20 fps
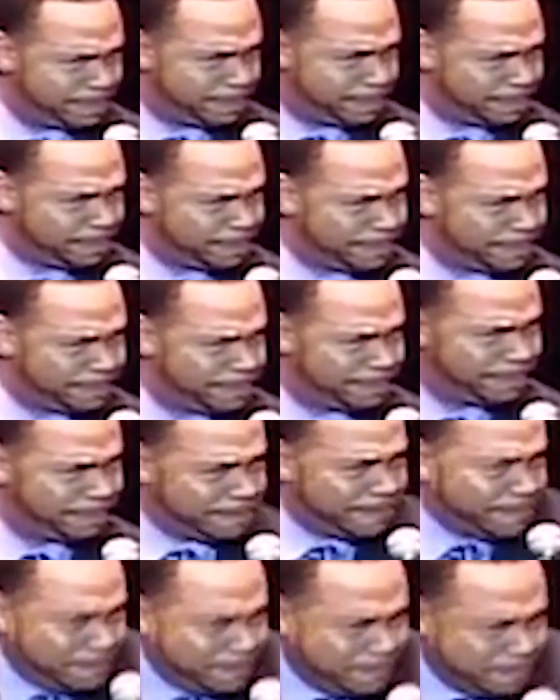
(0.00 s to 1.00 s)

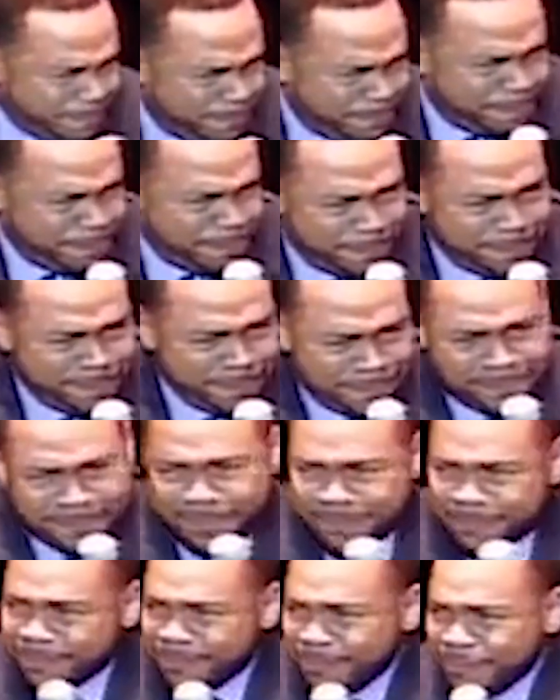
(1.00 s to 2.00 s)

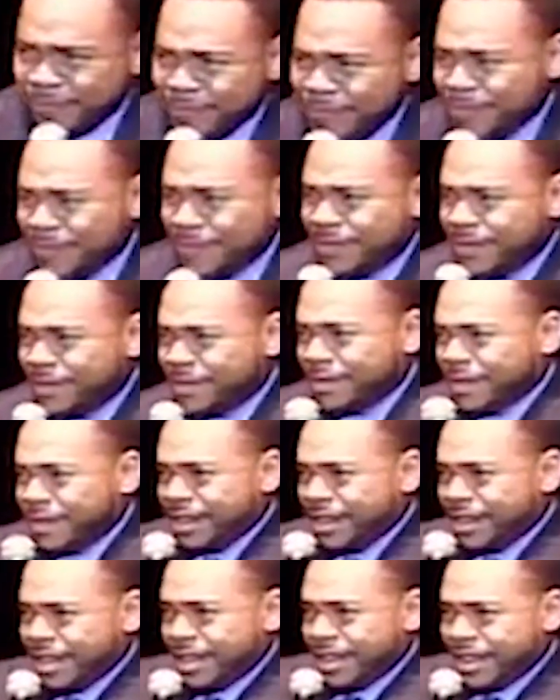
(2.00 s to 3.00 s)

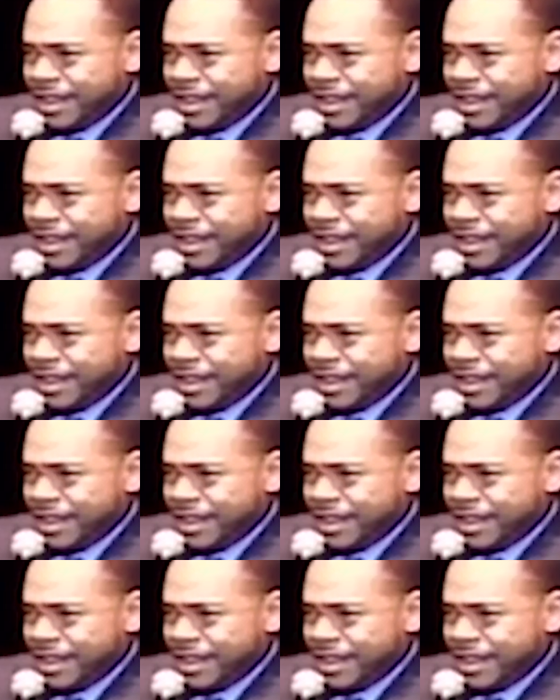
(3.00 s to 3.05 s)
[no speech]